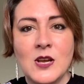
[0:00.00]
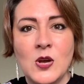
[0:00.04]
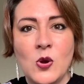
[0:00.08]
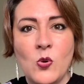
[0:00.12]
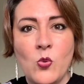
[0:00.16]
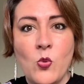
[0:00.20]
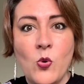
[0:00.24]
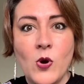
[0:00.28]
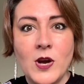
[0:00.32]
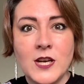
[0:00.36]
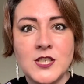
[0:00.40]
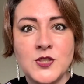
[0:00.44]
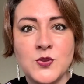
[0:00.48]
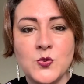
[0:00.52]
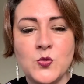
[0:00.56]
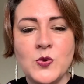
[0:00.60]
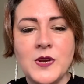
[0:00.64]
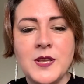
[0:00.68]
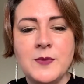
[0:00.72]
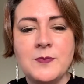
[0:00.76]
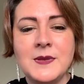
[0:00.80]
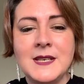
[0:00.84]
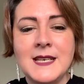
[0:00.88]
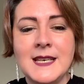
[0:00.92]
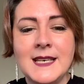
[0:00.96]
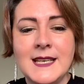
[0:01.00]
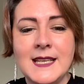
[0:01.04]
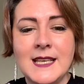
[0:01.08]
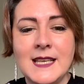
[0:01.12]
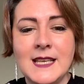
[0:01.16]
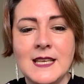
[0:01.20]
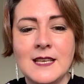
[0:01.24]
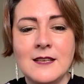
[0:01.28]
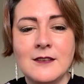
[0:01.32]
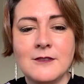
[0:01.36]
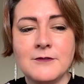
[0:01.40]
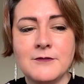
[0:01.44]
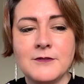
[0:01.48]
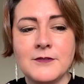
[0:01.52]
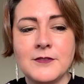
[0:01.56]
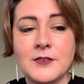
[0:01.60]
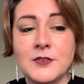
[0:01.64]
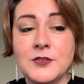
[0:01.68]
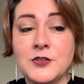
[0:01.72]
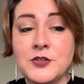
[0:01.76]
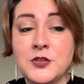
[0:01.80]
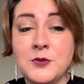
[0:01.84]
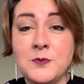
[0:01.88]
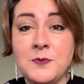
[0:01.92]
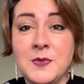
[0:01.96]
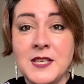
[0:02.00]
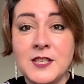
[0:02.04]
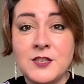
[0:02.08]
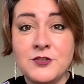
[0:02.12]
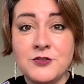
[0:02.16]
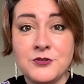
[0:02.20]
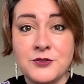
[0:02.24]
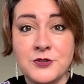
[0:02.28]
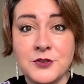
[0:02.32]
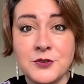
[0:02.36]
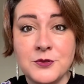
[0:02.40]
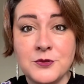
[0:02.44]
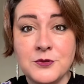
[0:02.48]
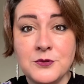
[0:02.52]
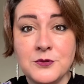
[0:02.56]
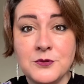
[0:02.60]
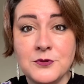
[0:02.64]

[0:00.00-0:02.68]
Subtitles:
What we believe to be true